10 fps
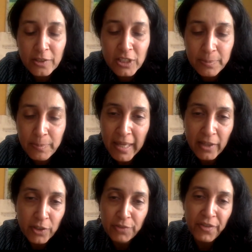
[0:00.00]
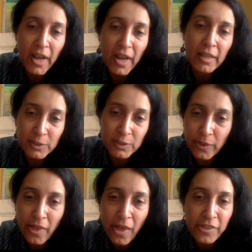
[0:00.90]
just make good friends with
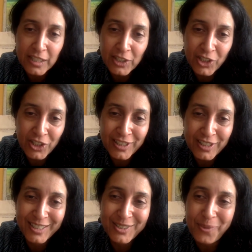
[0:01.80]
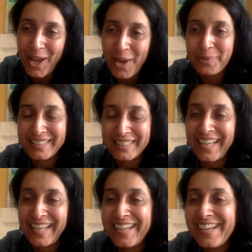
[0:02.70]
other teachers is what I would
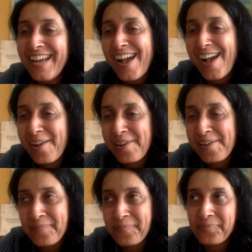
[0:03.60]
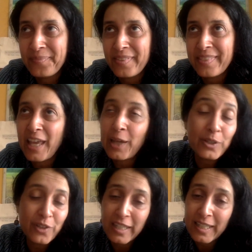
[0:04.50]
say. They
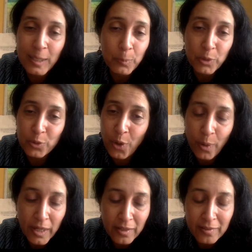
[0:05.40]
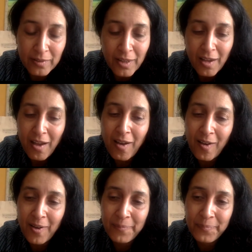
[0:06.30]
will really keep you going.
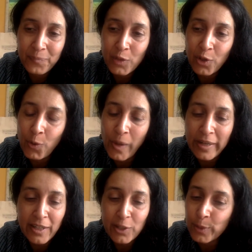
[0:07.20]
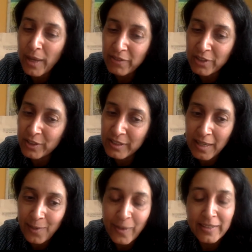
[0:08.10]
One day you'll have a good
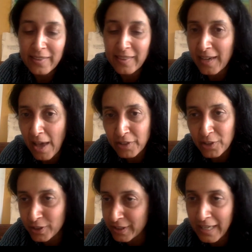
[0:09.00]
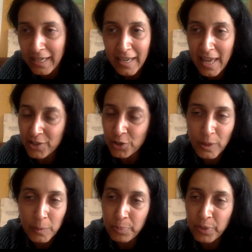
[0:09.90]
day, one day they'll have a good day, and you
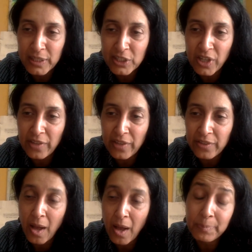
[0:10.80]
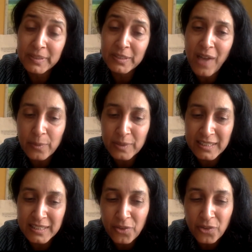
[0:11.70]
can pull each other up. So I would
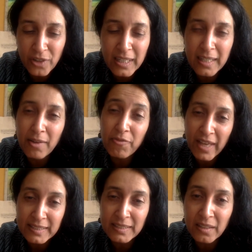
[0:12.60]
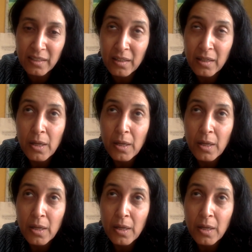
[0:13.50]
say really invest in